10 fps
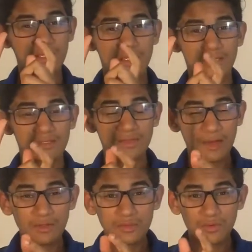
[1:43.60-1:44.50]
So that
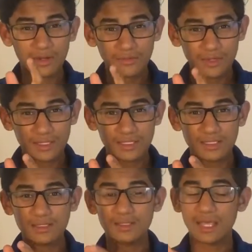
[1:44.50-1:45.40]
was one
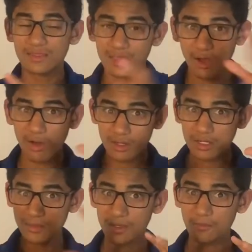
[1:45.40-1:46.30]
reason, that they all could
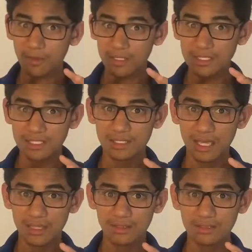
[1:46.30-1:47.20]
have been once
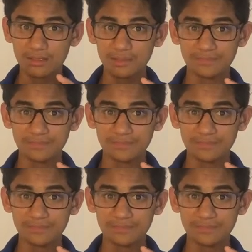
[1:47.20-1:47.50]
together.